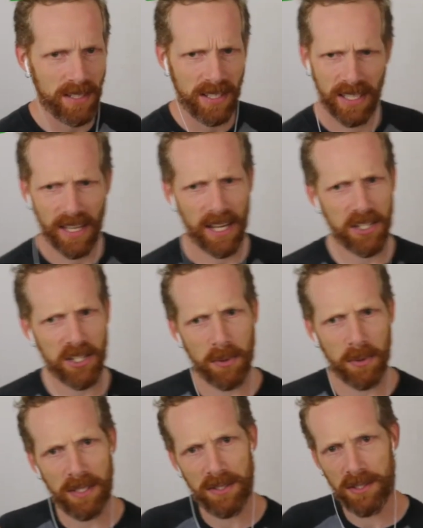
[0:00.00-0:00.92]
got you
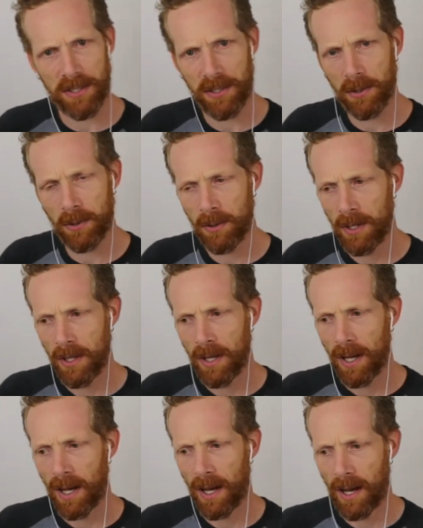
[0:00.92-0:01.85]
into
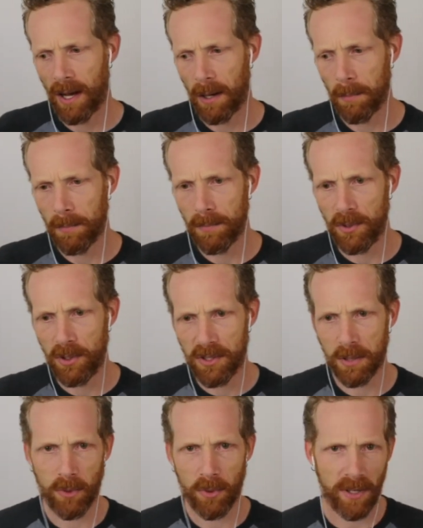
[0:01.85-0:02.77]
um, using
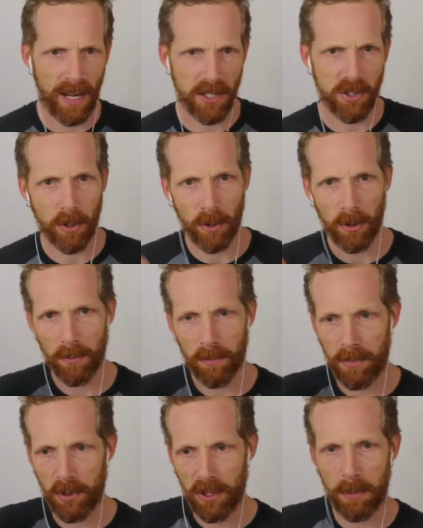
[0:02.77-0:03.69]
more natural
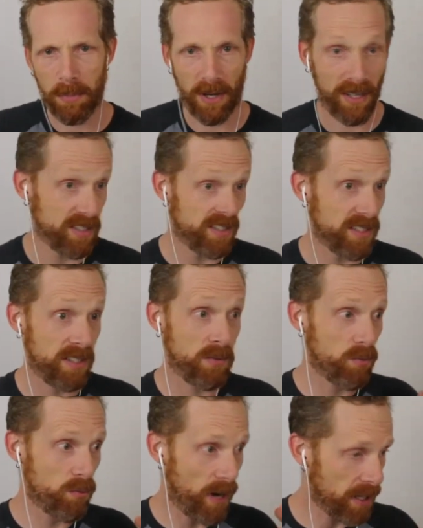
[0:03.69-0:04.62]
beauty products and
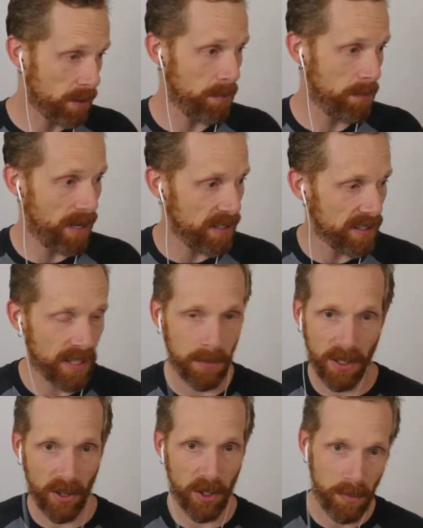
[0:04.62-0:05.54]
recommending them to
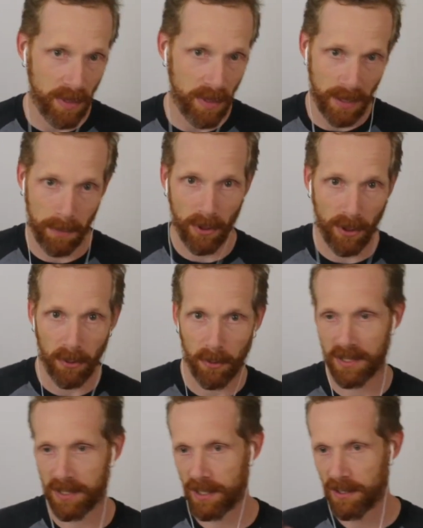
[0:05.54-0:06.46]
other people? Was
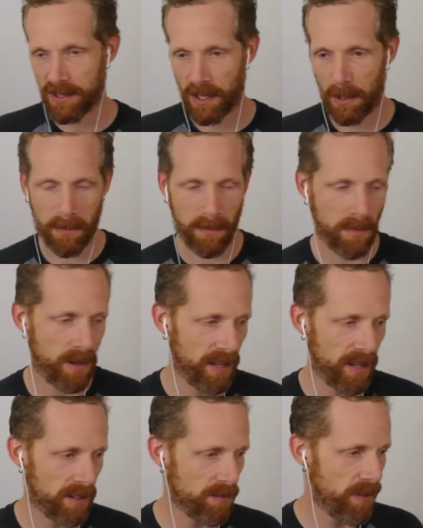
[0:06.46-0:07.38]
there some like
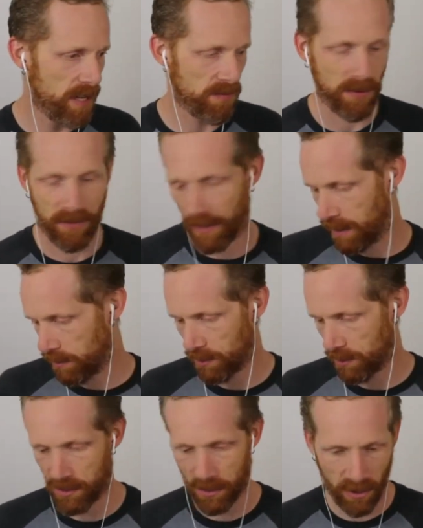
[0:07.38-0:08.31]
life event or
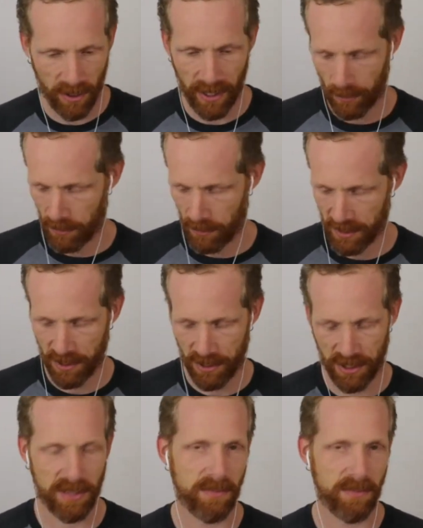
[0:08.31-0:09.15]
story, or was it just,